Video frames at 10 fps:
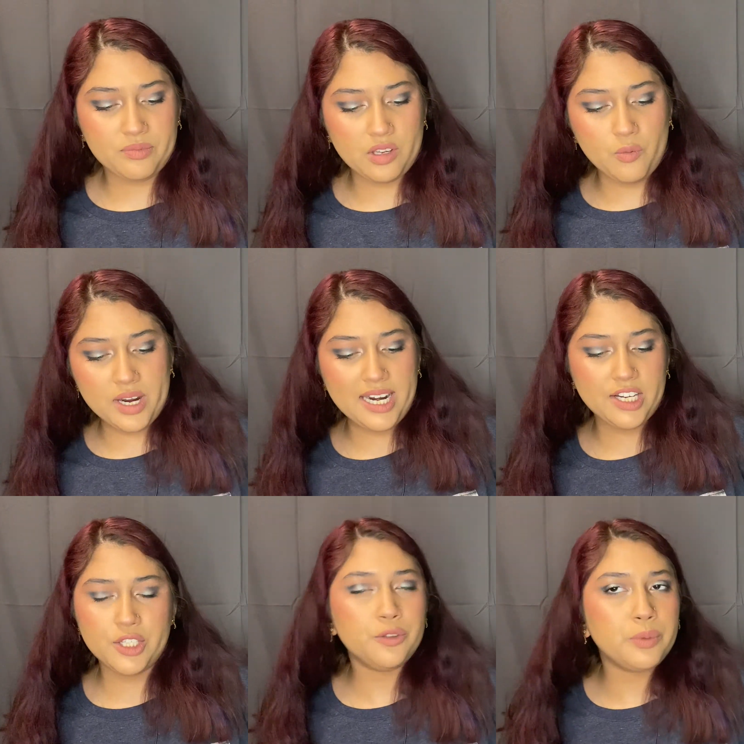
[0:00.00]
when I
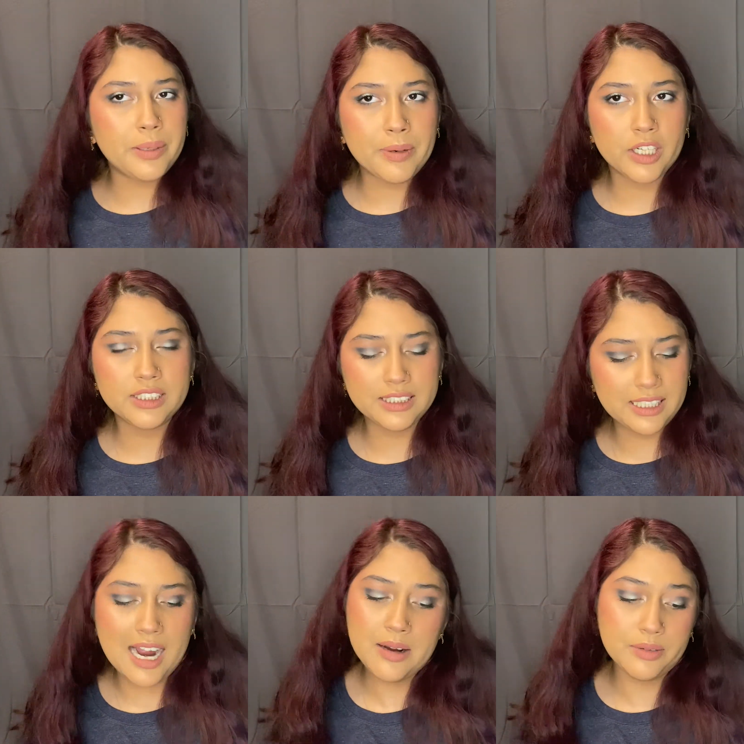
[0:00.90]
do repurchase
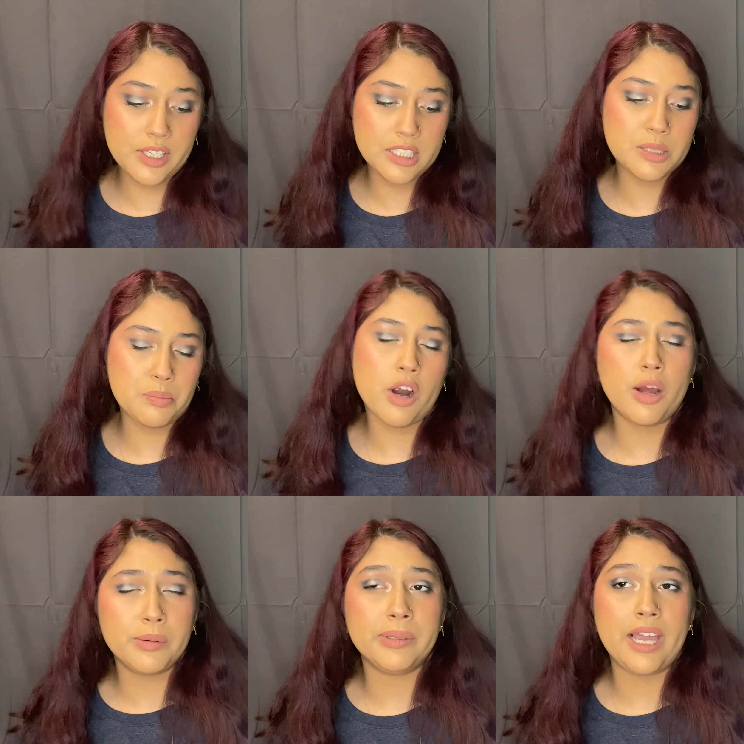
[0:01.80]
it, this
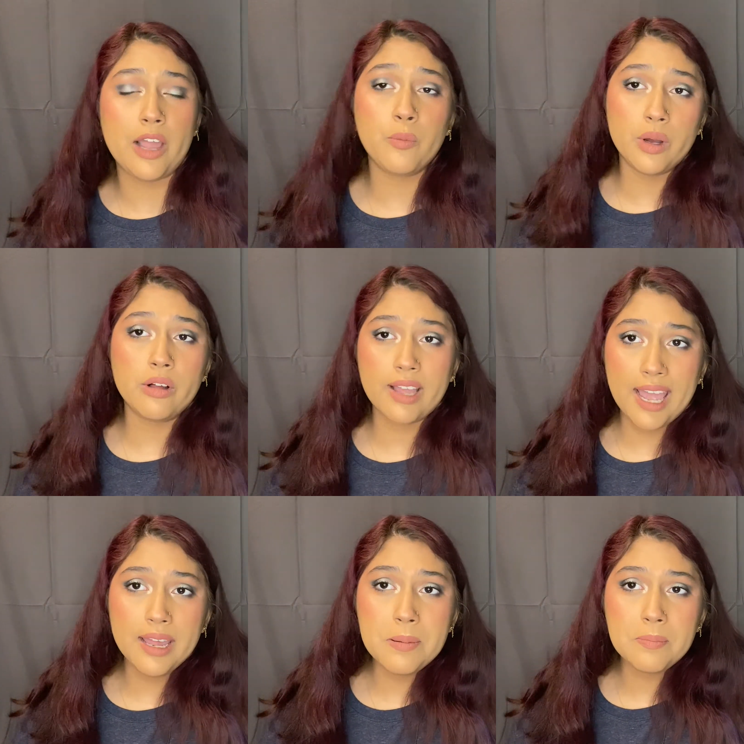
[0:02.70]
probably I will
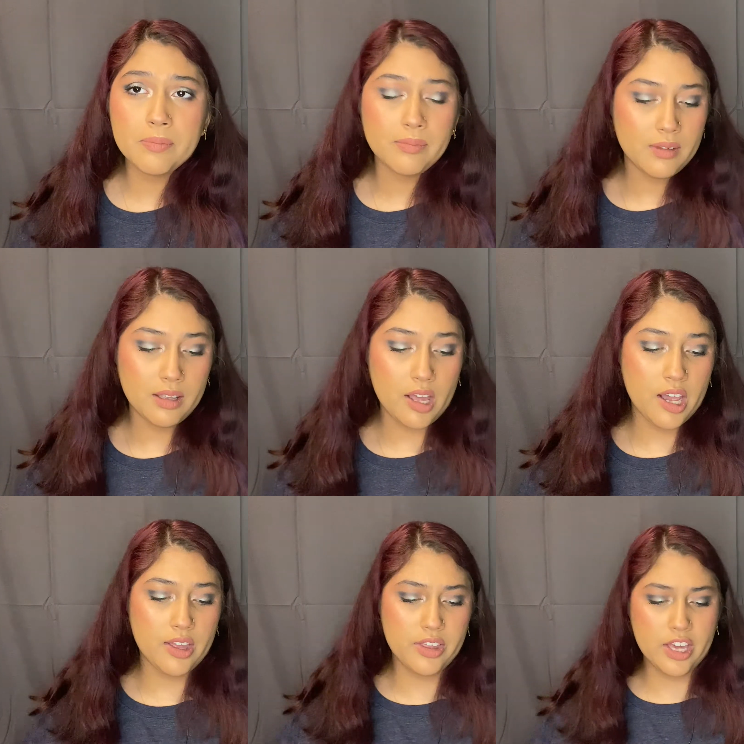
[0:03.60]
get.
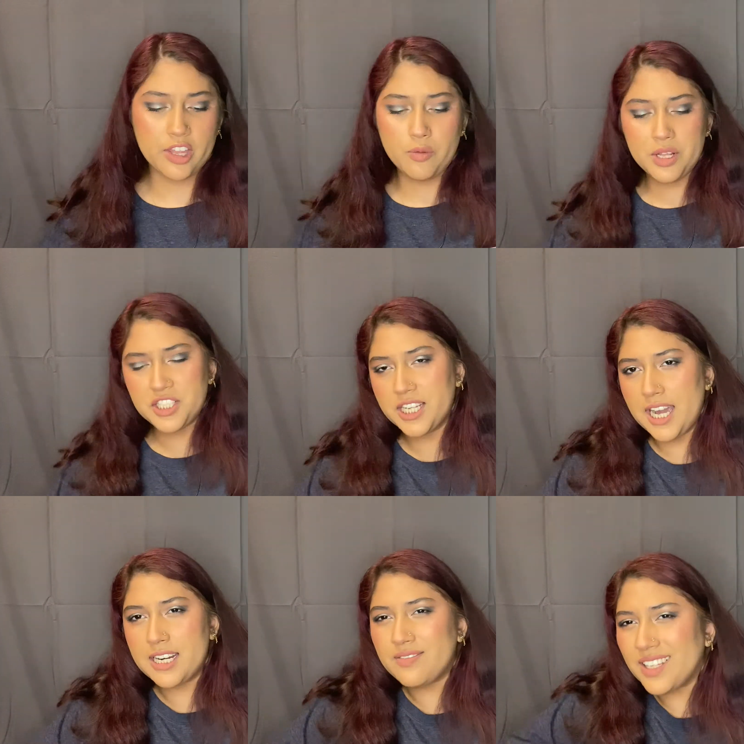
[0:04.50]
The other ones are
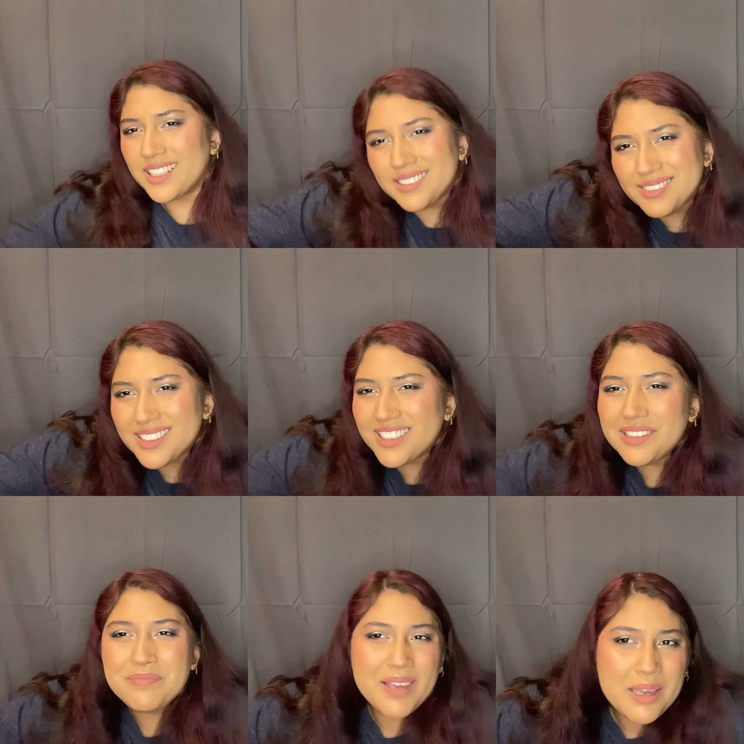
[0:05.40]
kind of like,
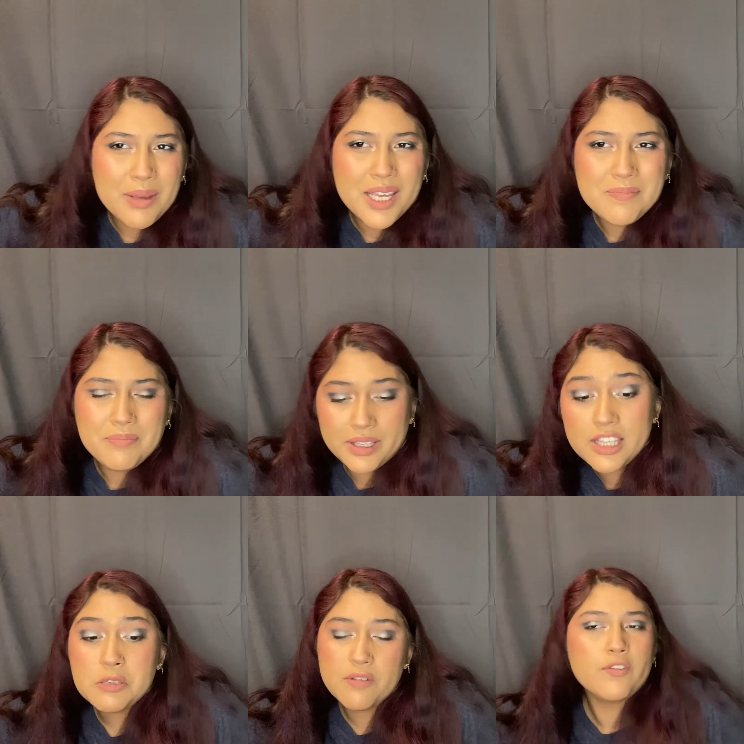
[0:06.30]
maybe, but
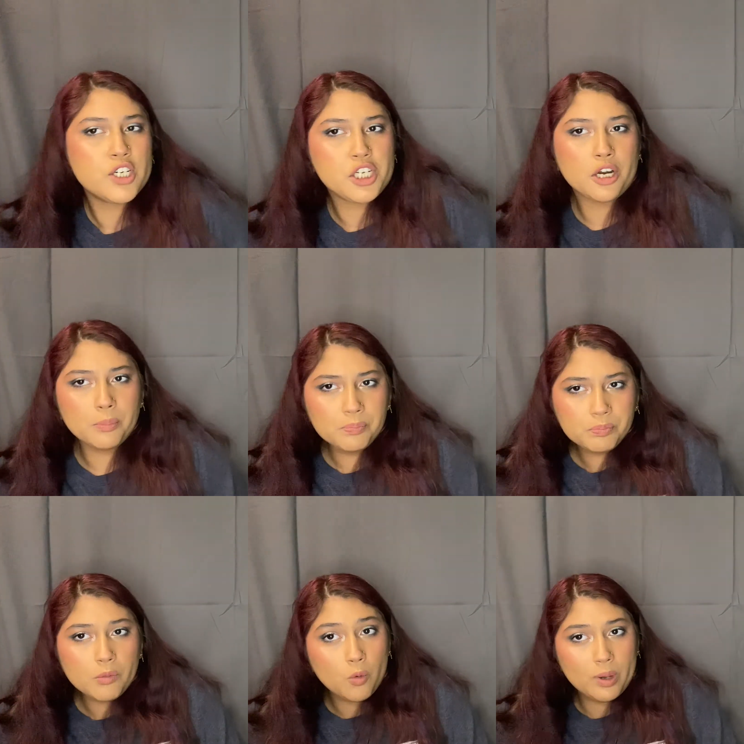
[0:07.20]
this one for sure.
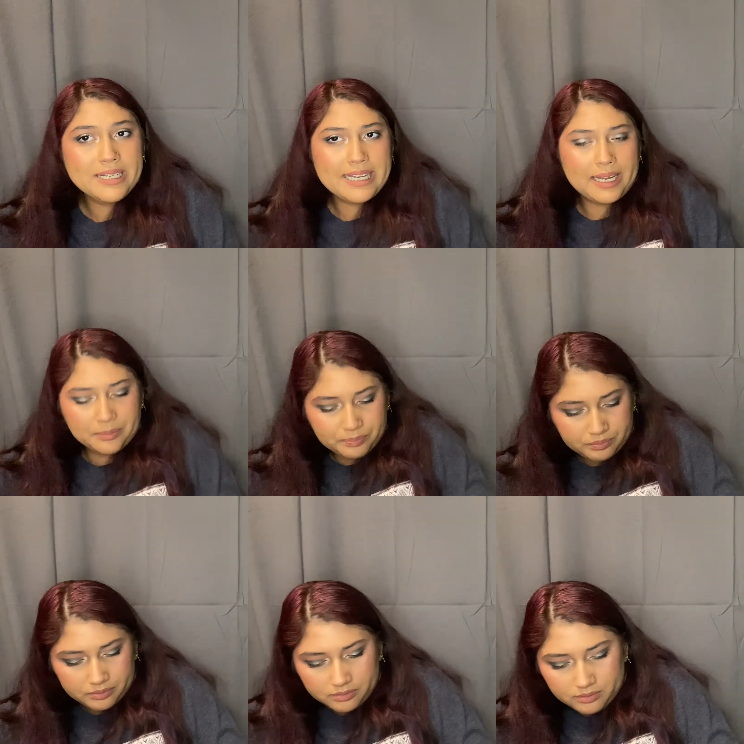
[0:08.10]
One day
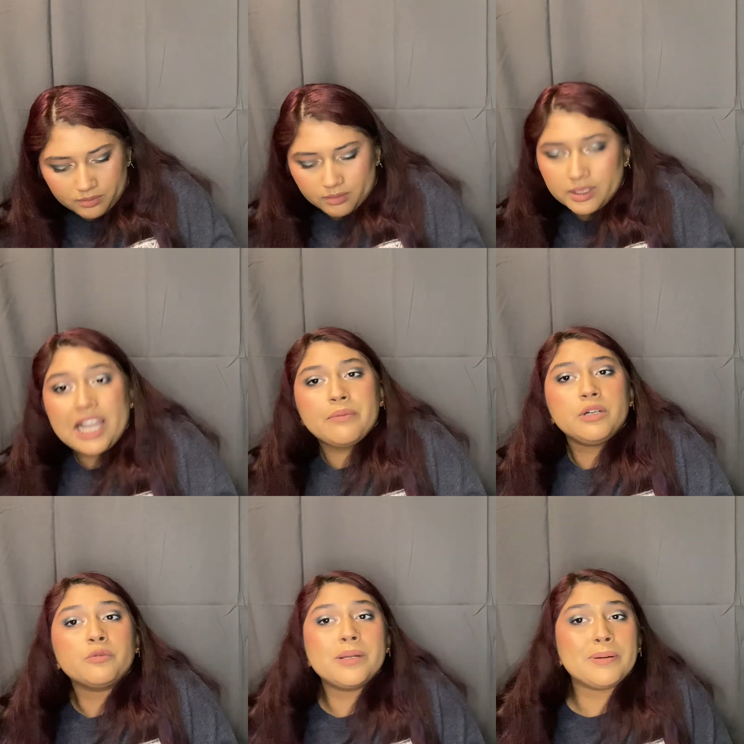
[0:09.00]
I
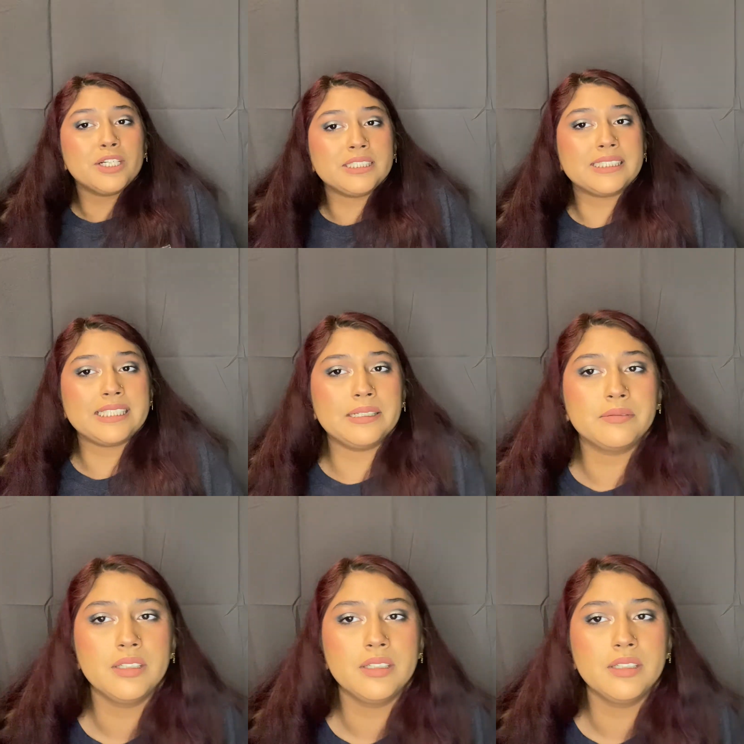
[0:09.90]
will repurchase it.